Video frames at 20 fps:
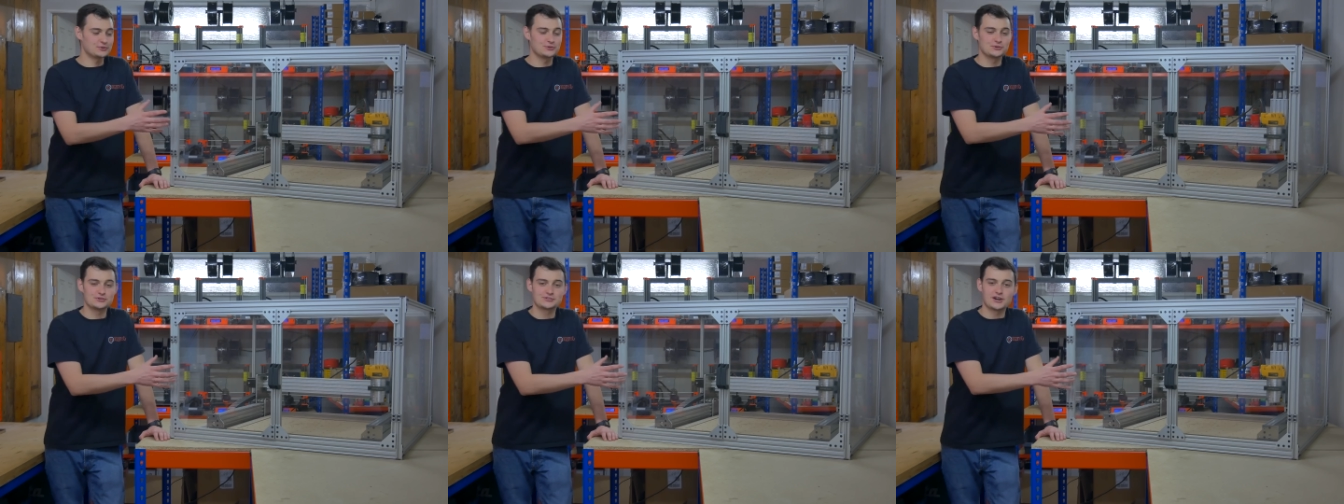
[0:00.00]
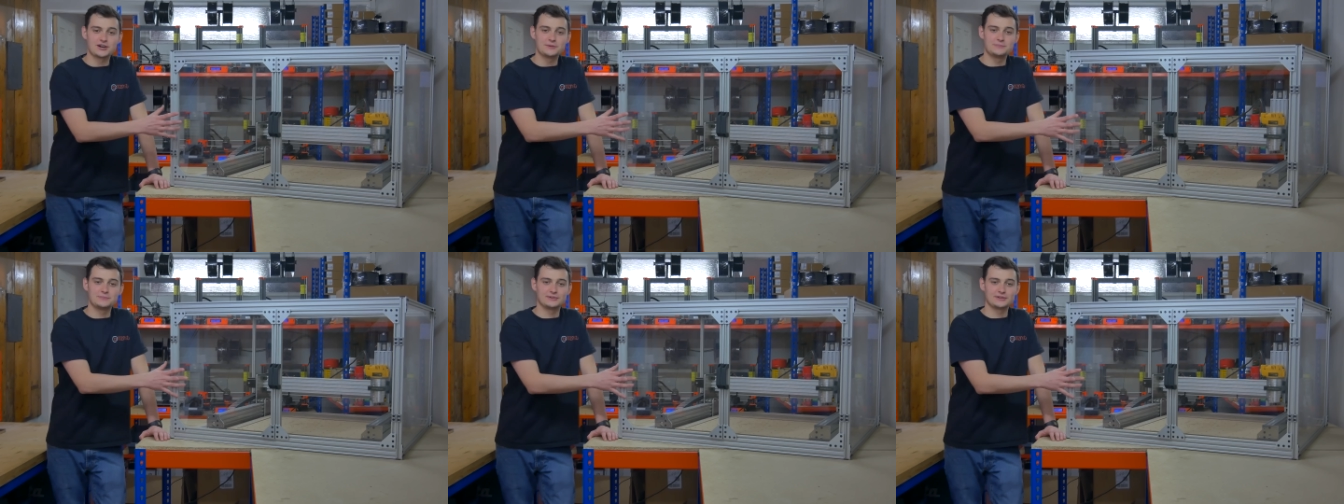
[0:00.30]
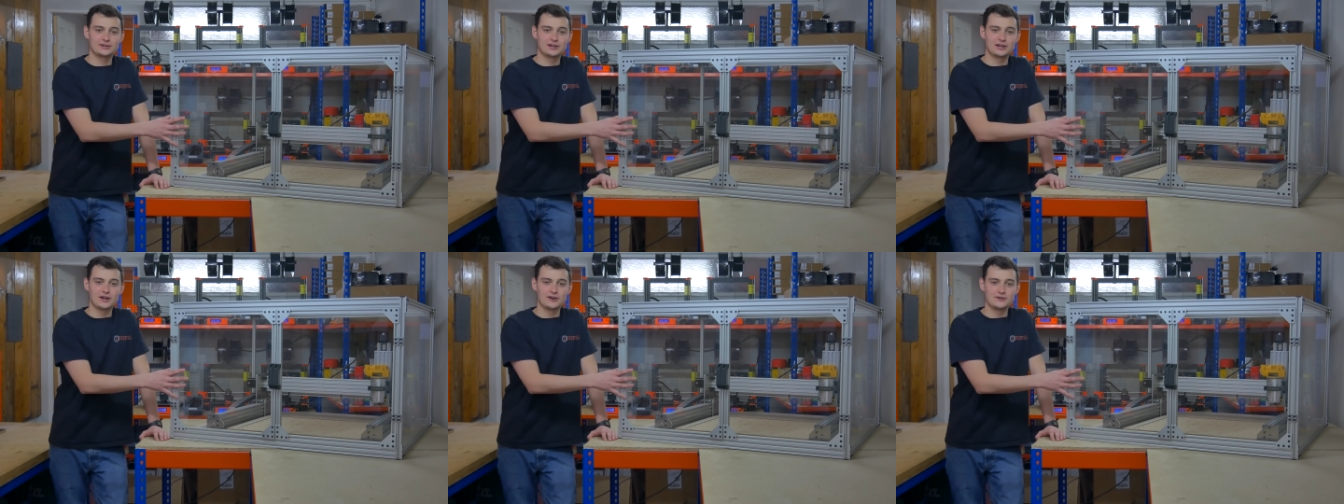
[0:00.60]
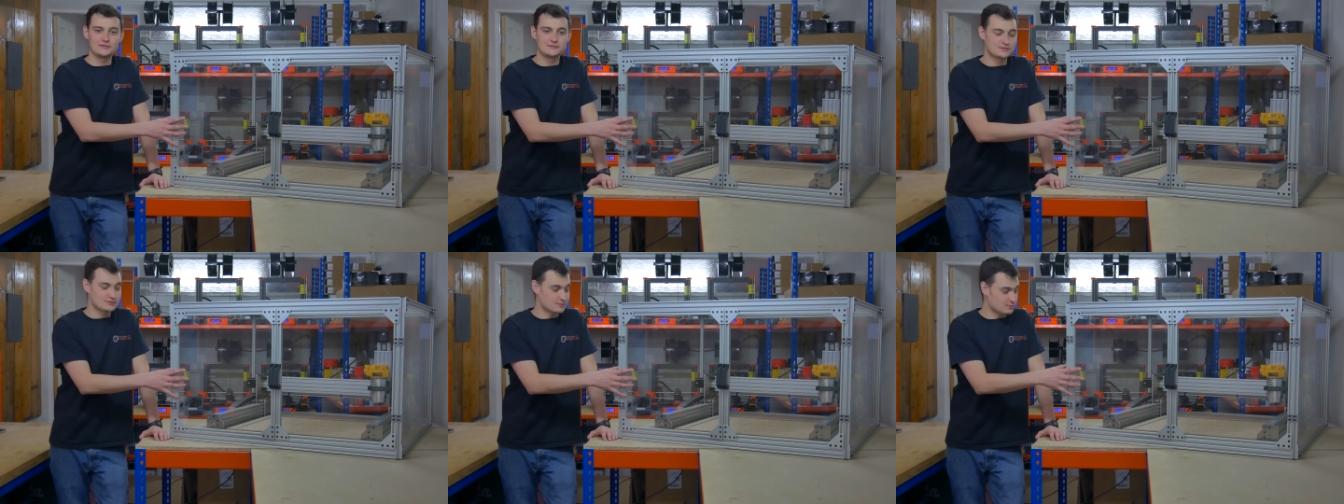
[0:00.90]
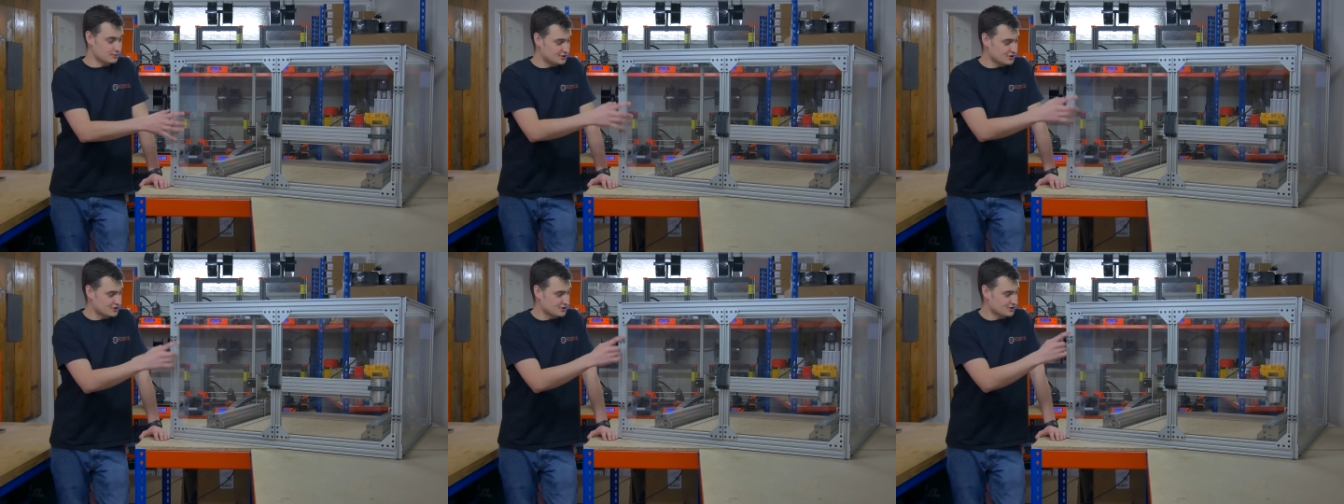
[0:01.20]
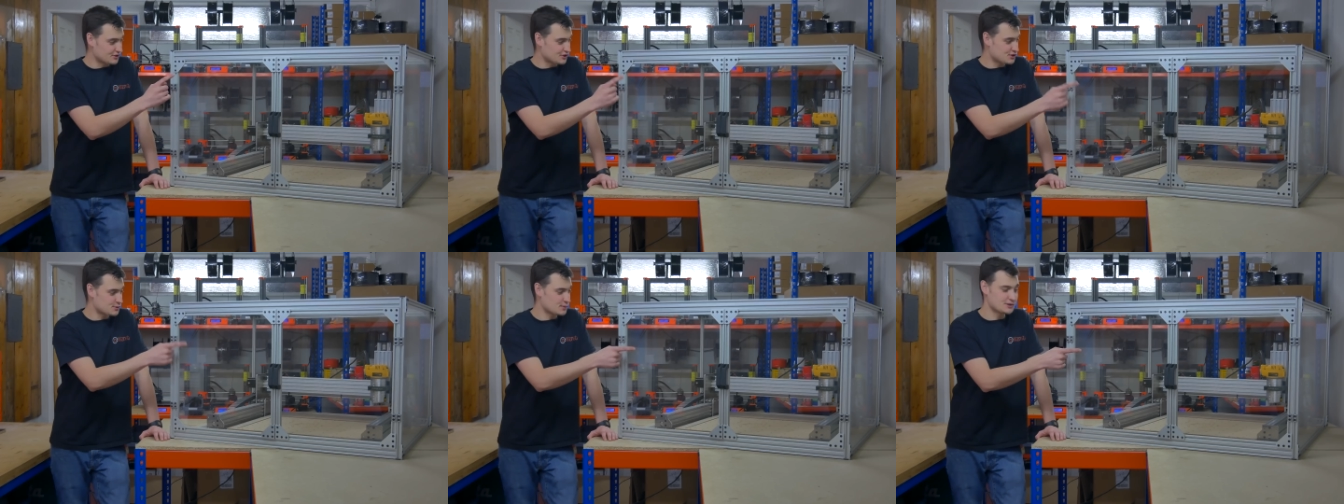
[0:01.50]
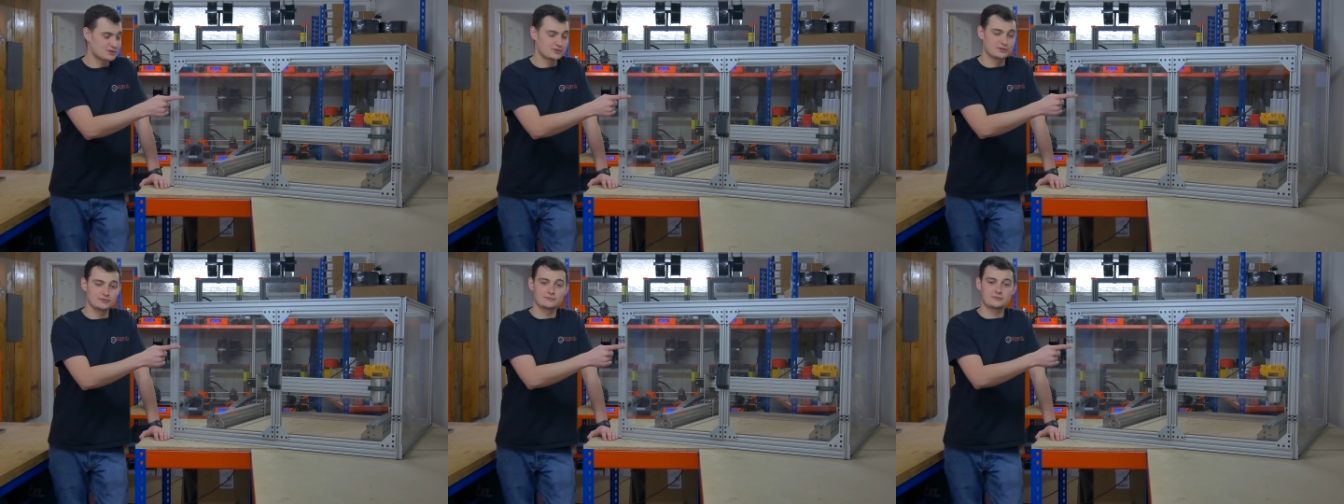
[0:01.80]
doors open and closed. We're just going to
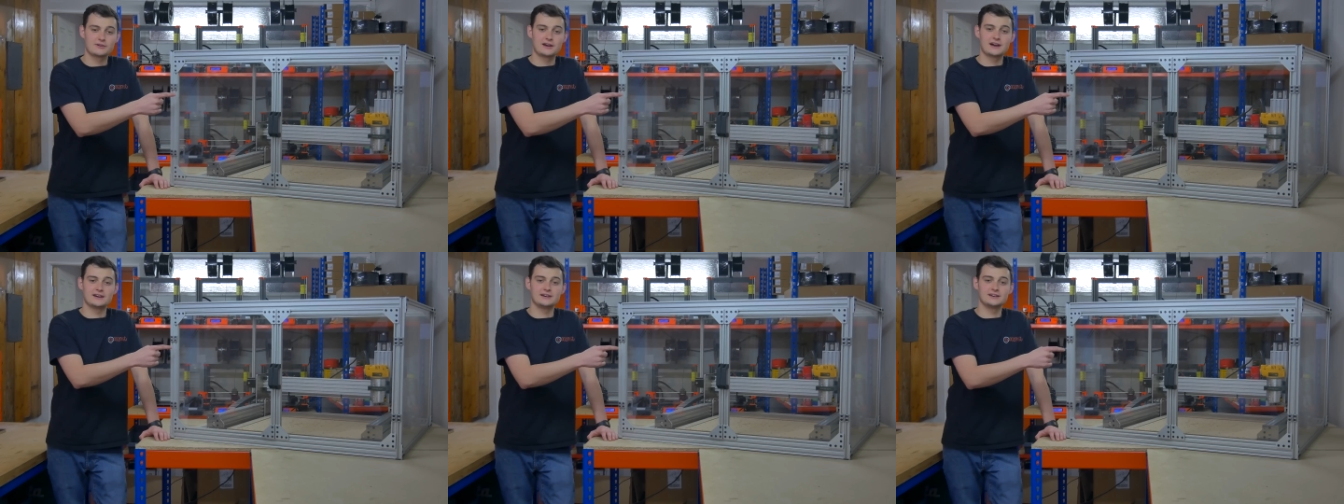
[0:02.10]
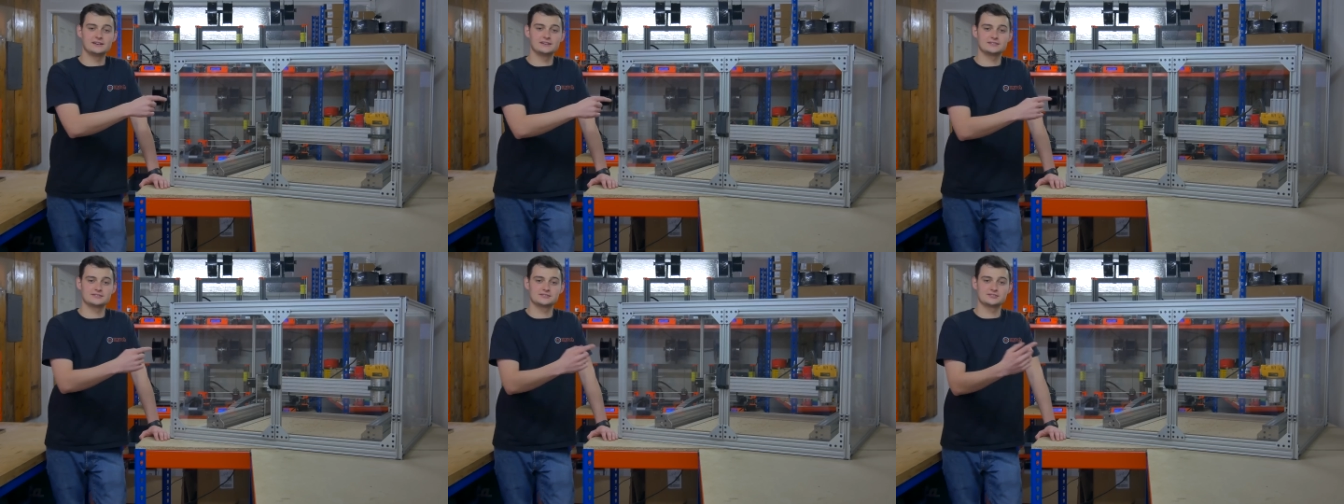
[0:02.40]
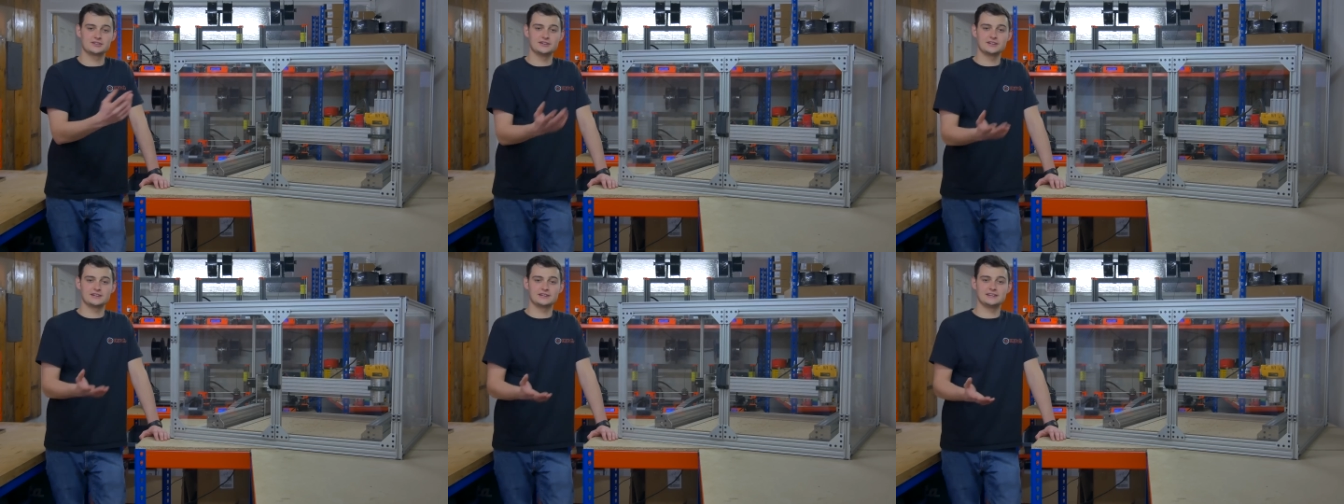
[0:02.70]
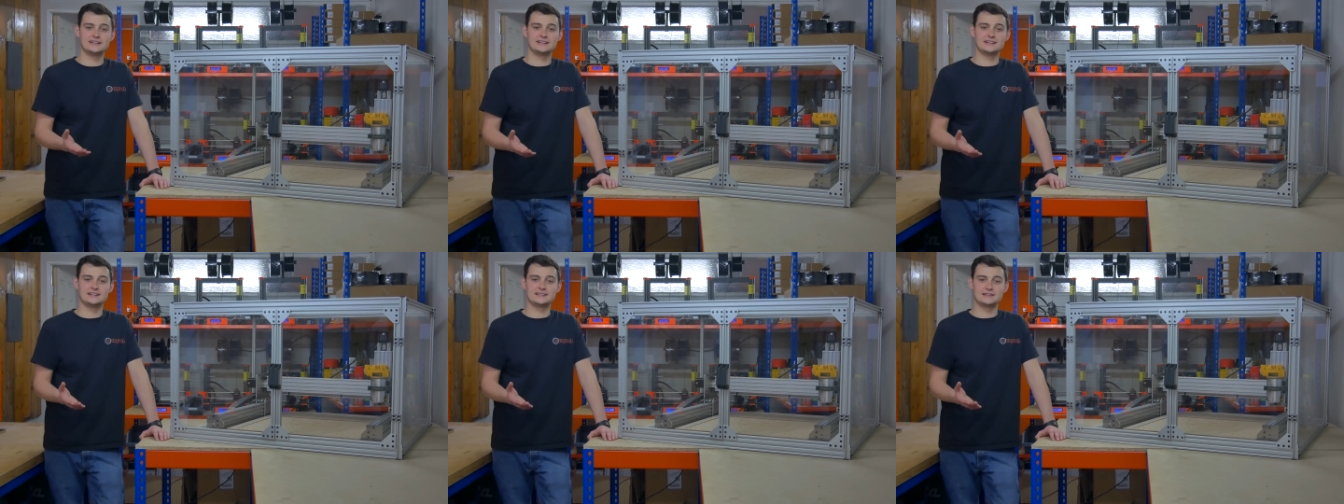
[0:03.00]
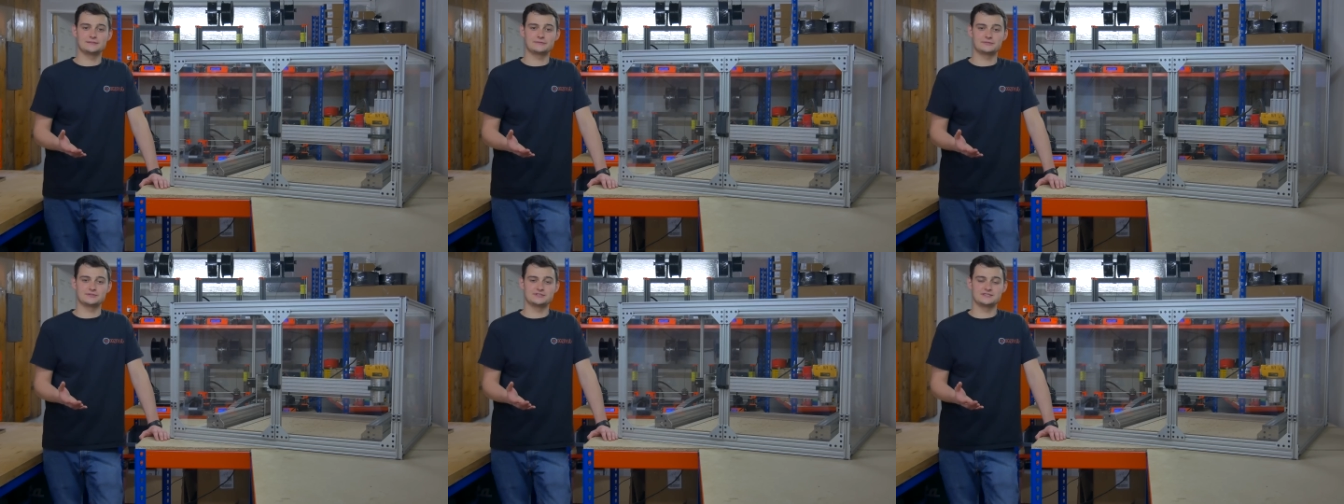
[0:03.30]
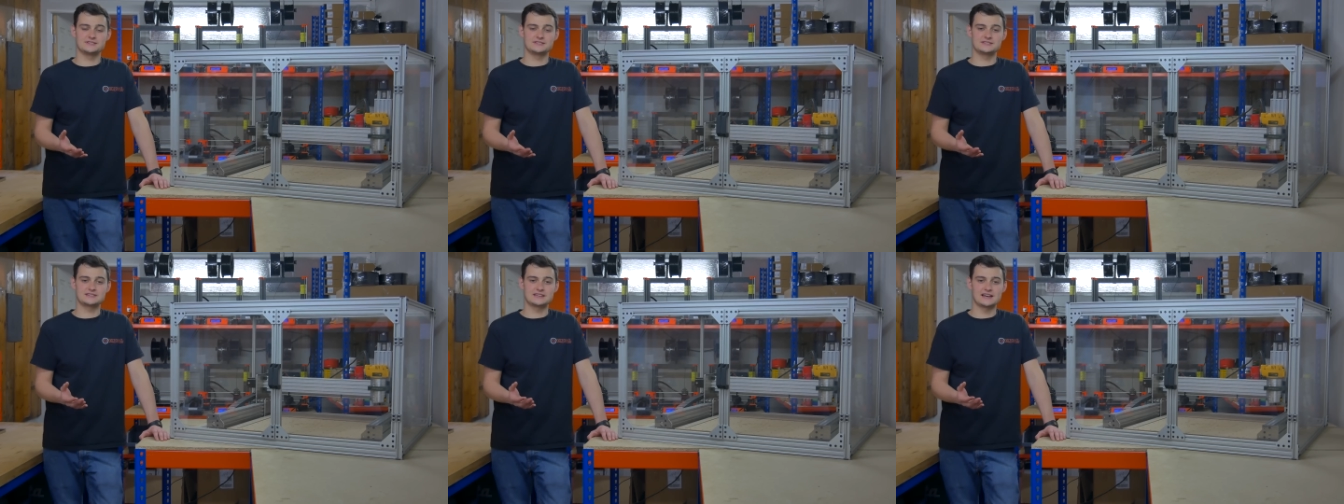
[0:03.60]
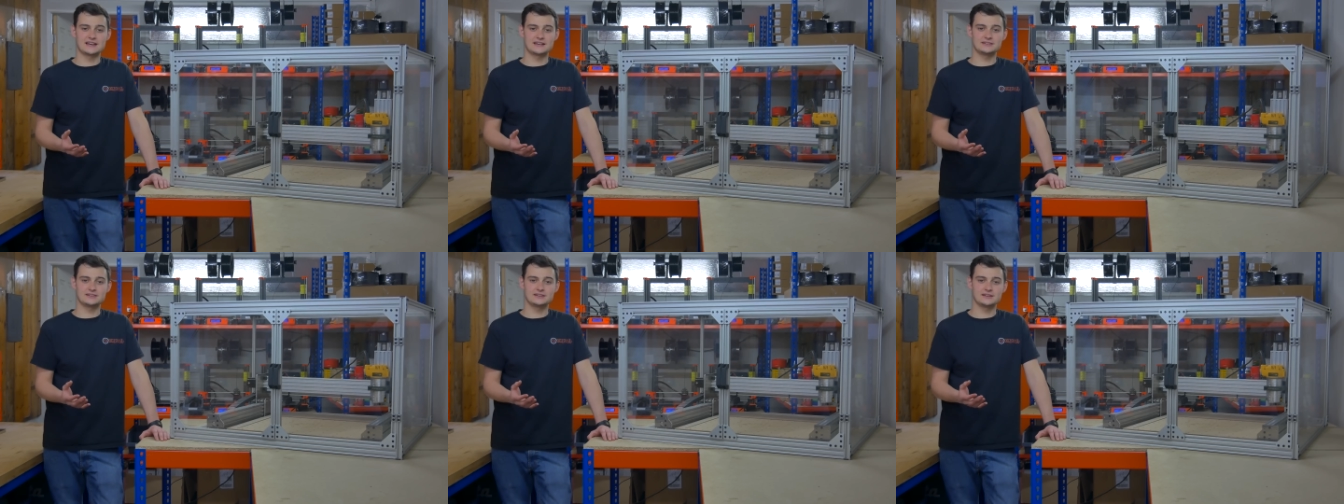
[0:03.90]
switch on the router so you can hear the difference in
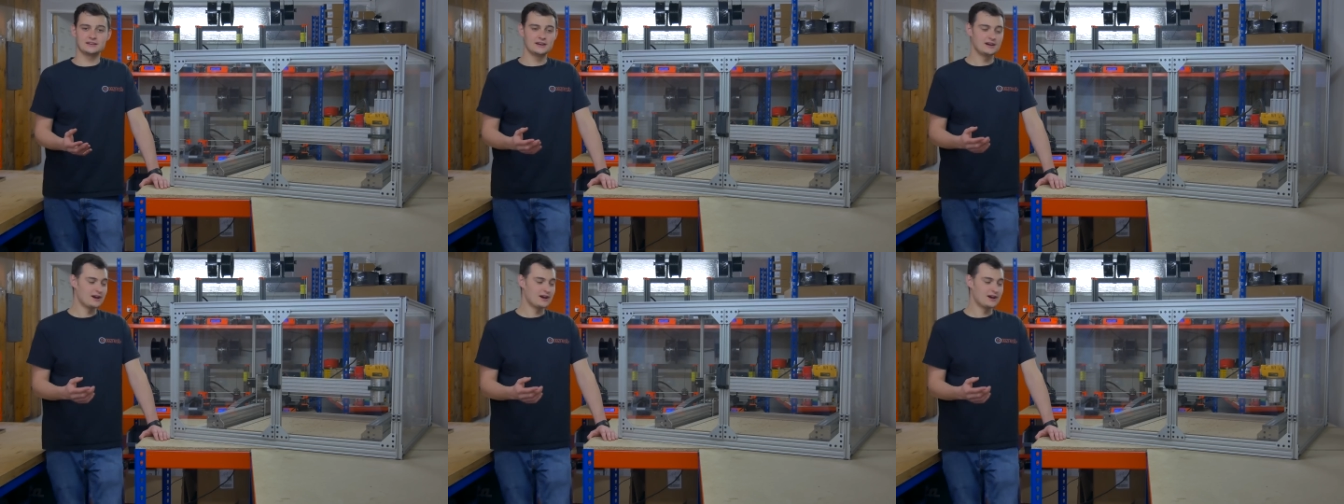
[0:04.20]
sound.